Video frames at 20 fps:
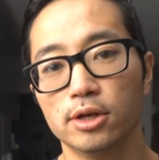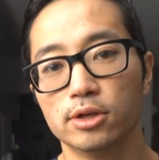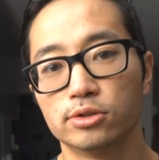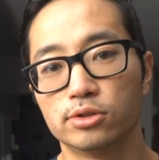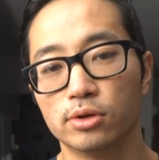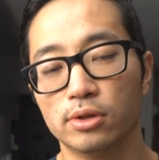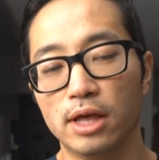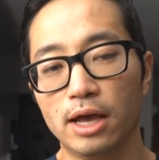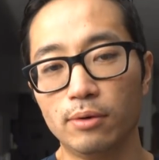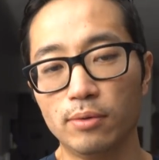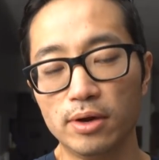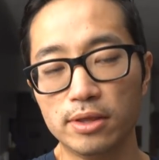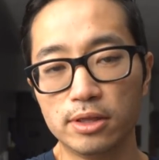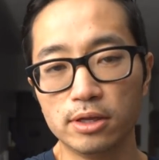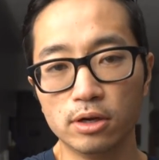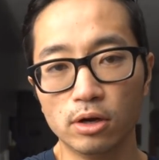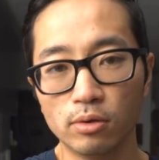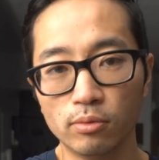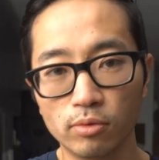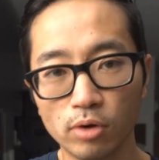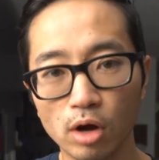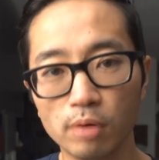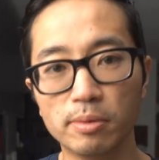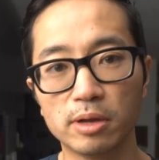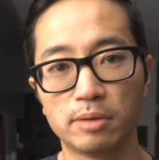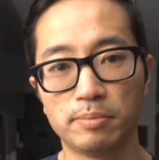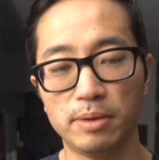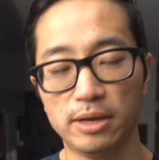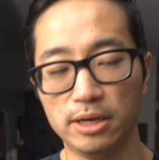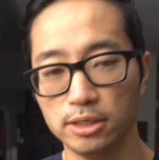So that way the
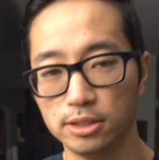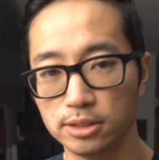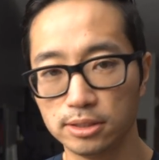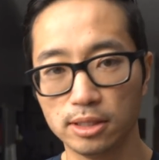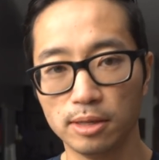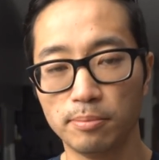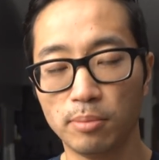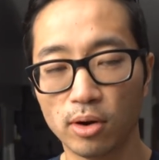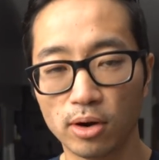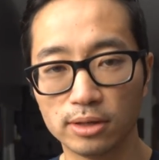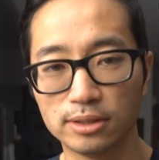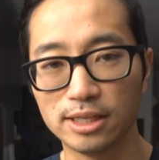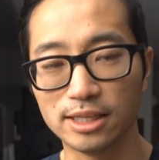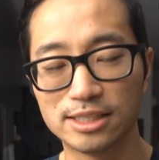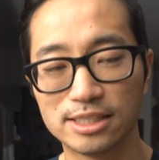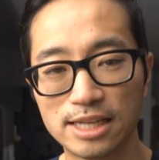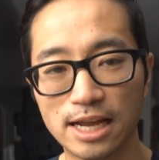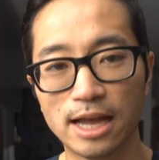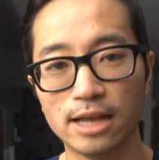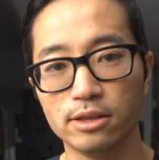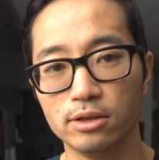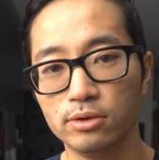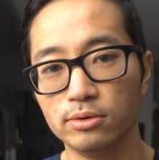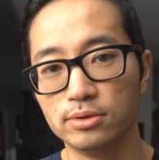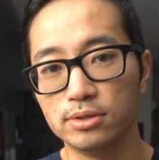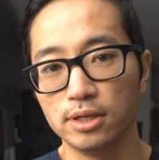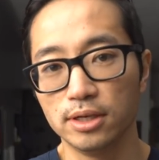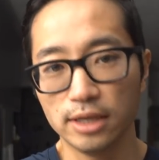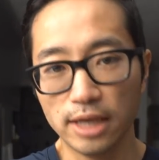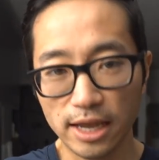aerobic base, the part that's not
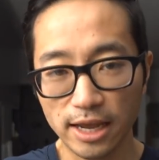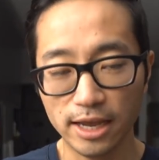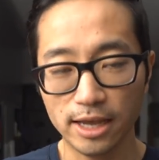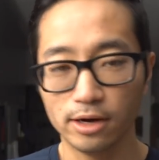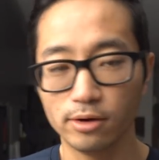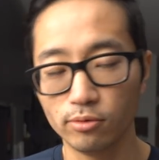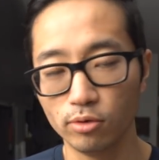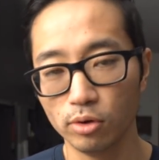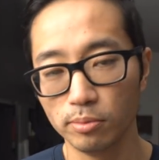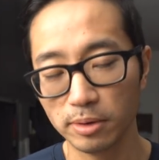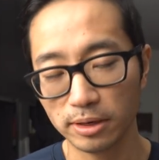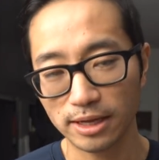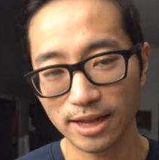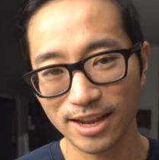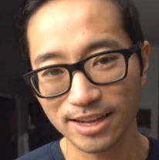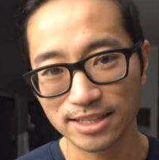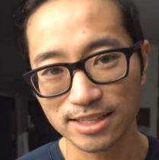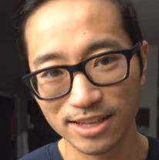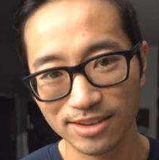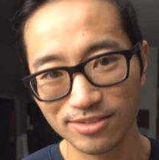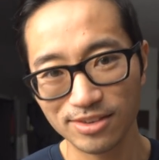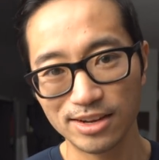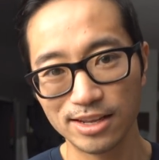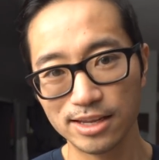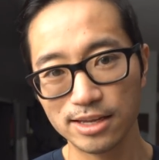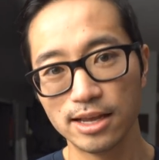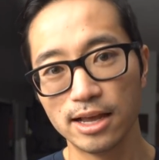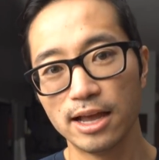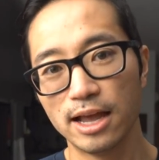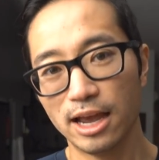using anaerobic
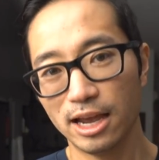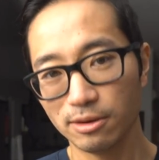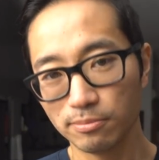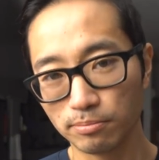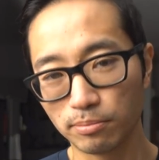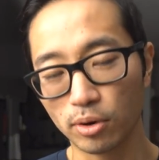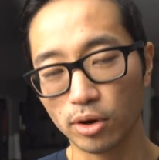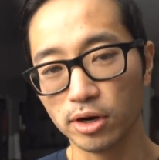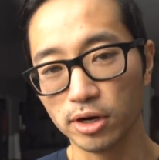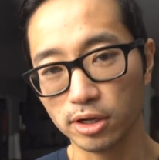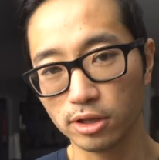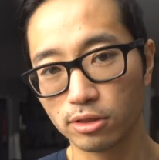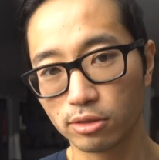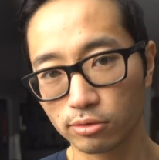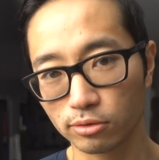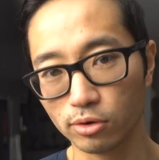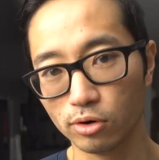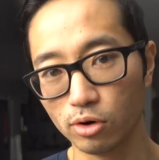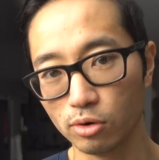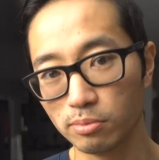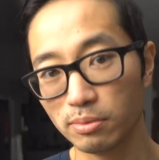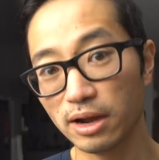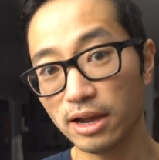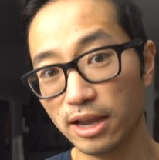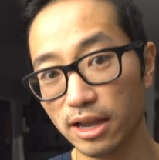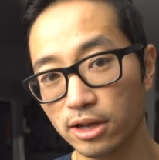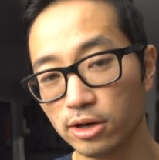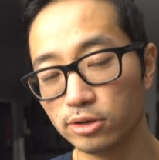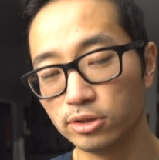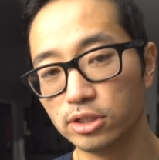activity and burning through my
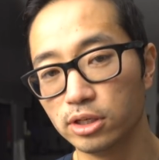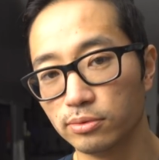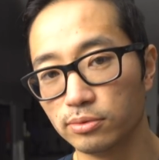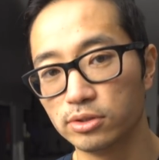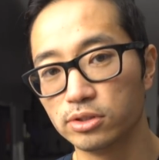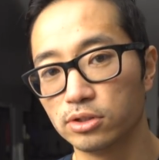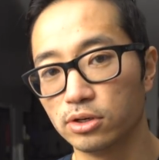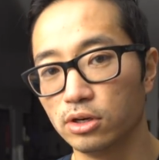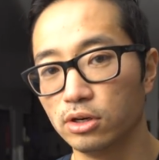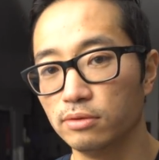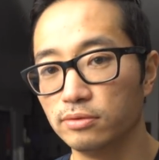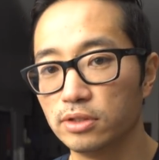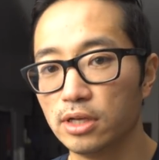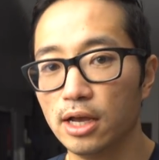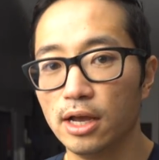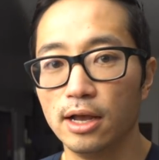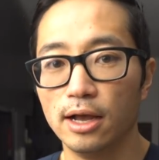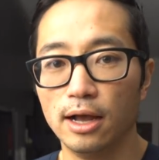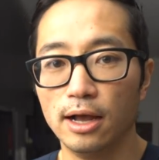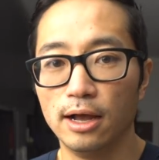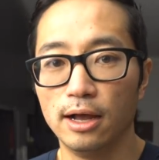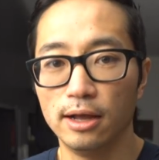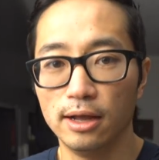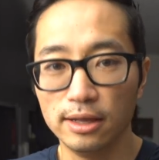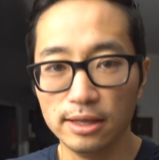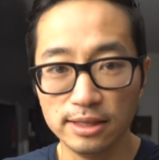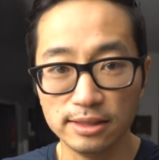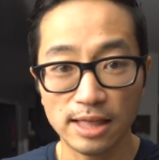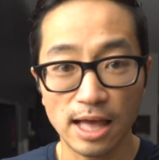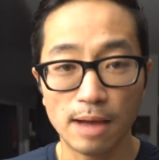energy reserves,
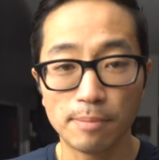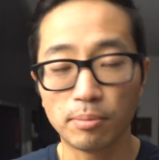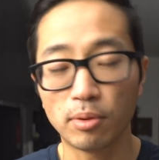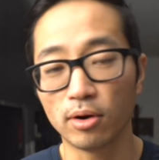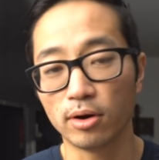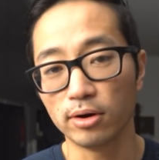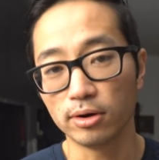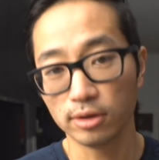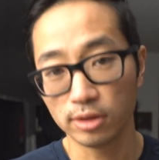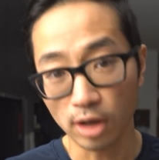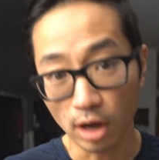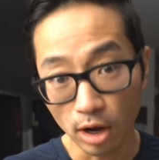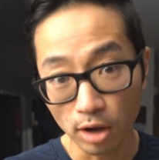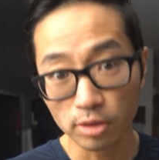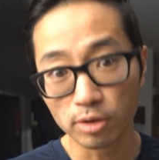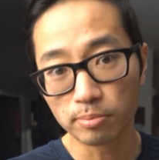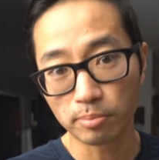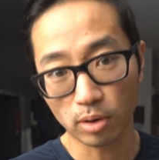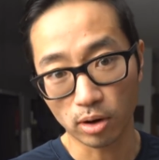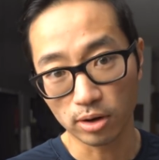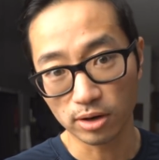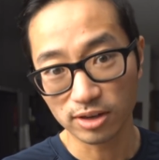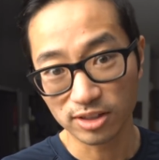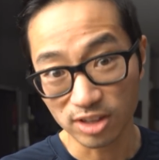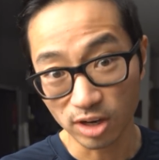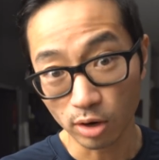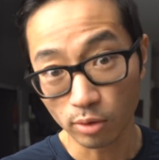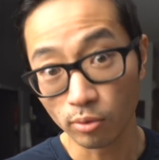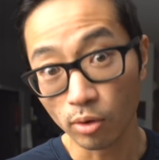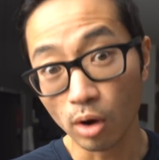that part, the other
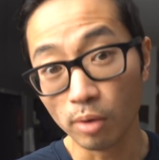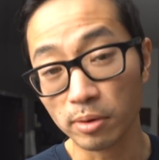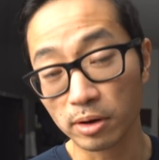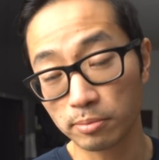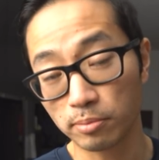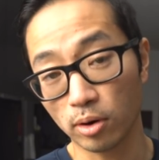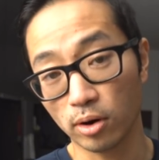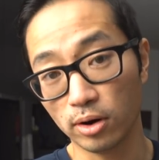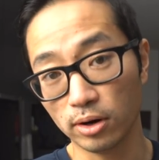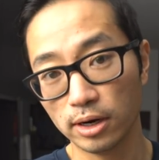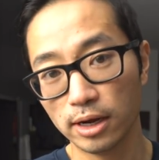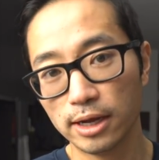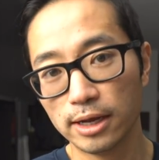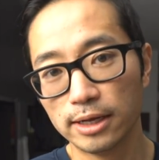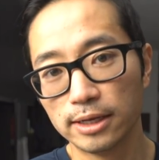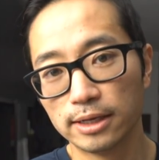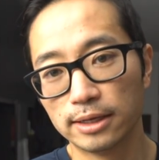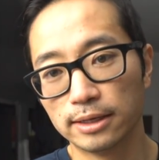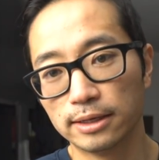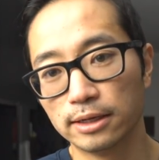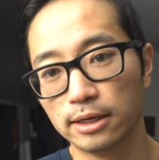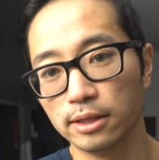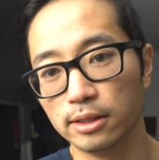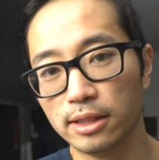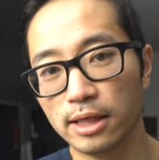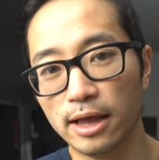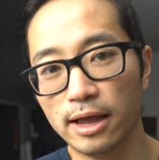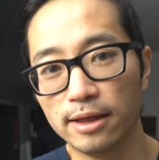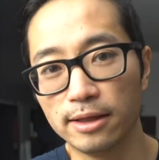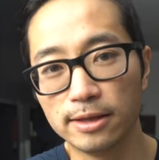part, the aerobic part,
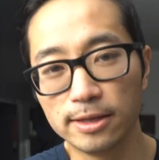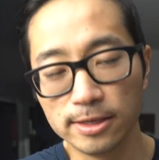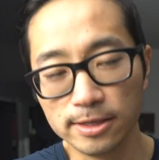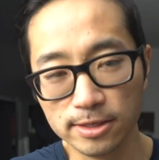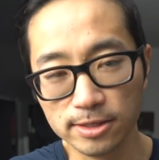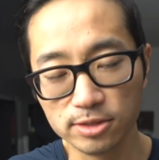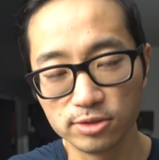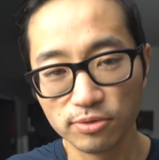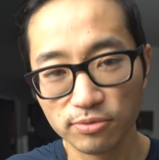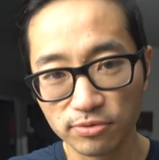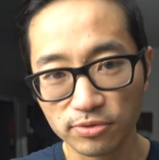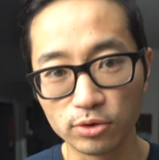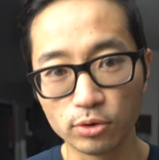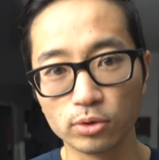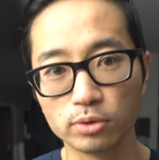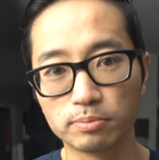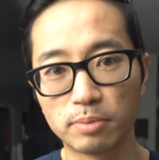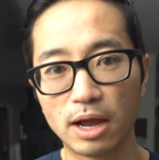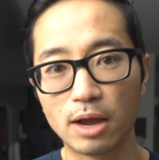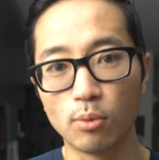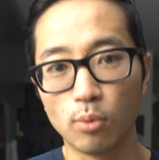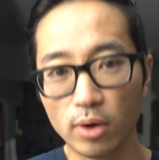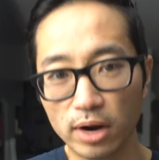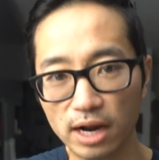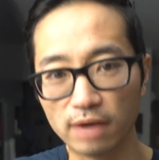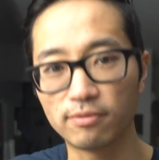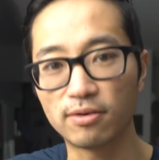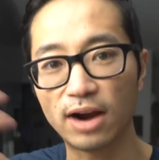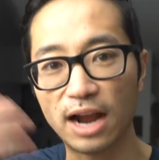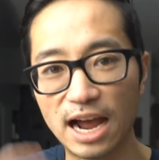that is fueled by
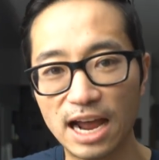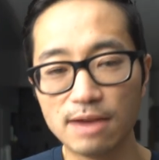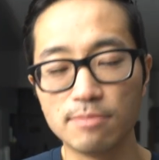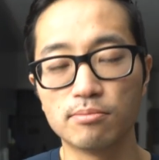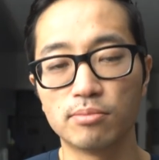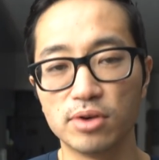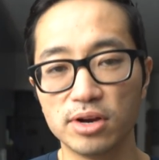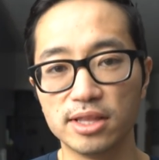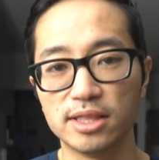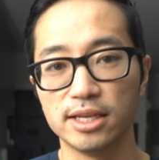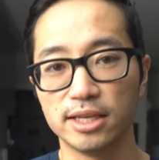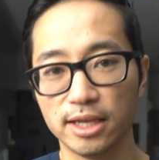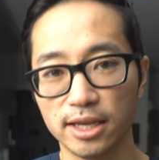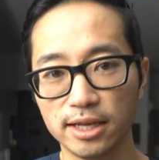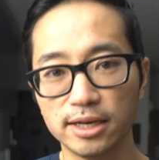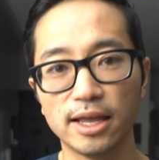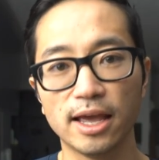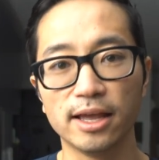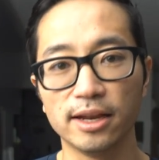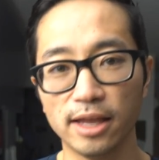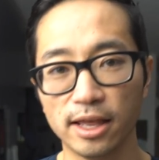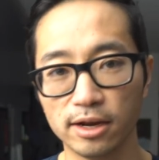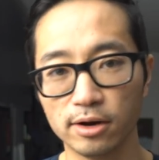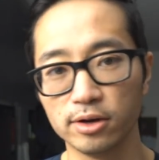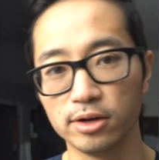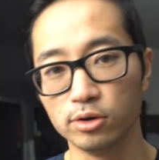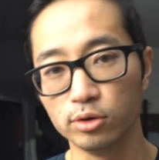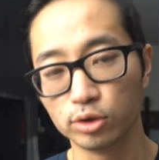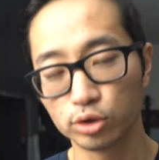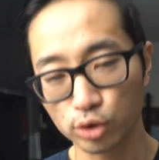whatever I'm breathing in and
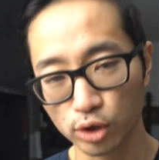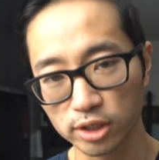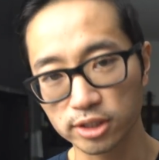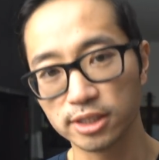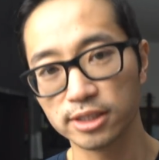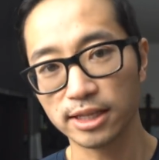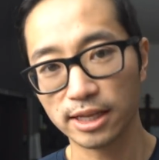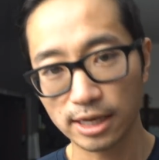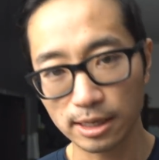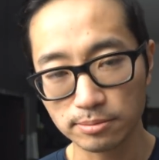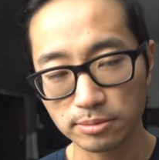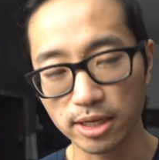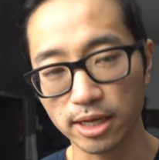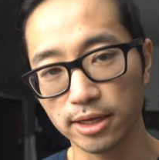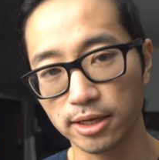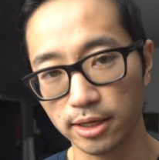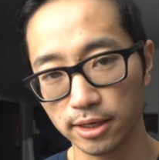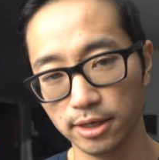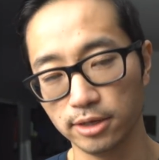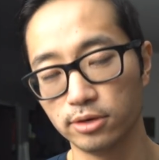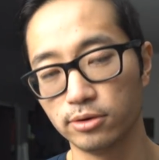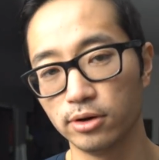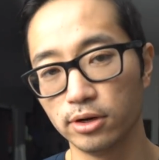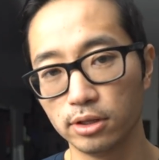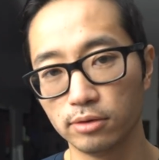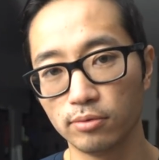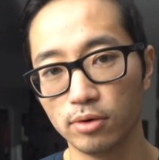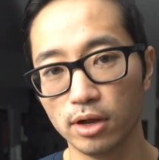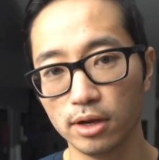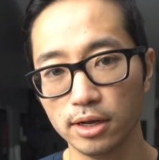any nutrition that I'm taking in
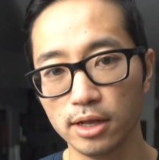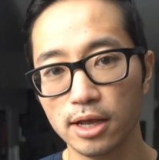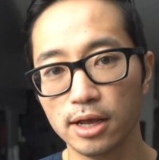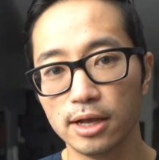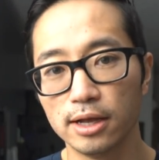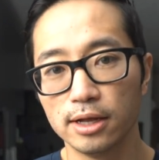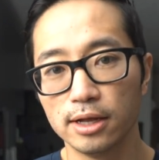during the run,